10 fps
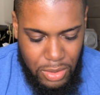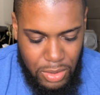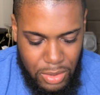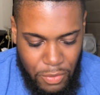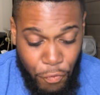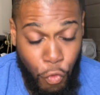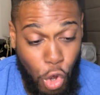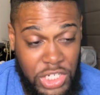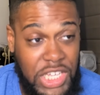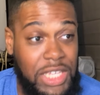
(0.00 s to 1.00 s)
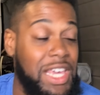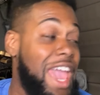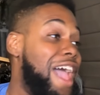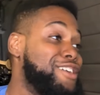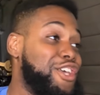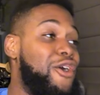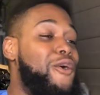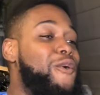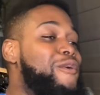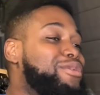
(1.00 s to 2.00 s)
14. Yeah.
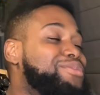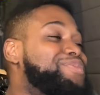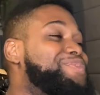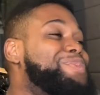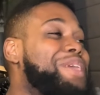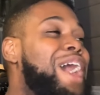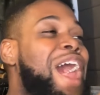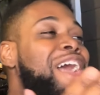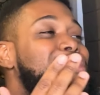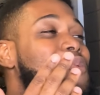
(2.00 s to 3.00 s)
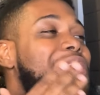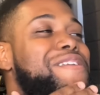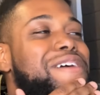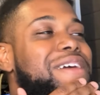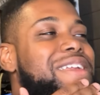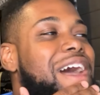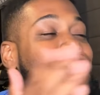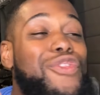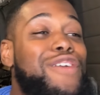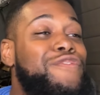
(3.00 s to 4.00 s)
So I do wonder now
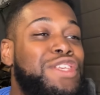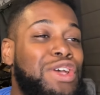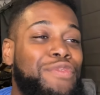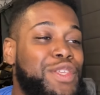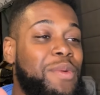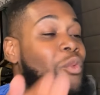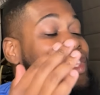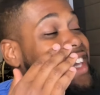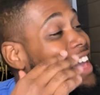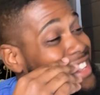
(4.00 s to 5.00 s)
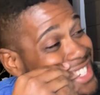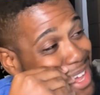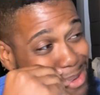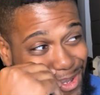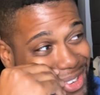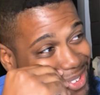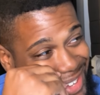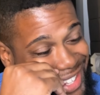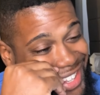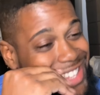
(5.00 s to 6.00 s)
that they've served this once again. This is happening really
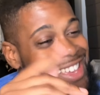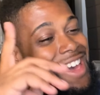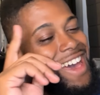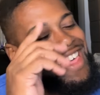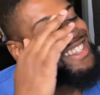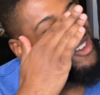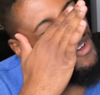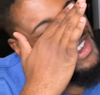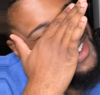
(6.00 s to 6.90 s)
quickly. That's the one.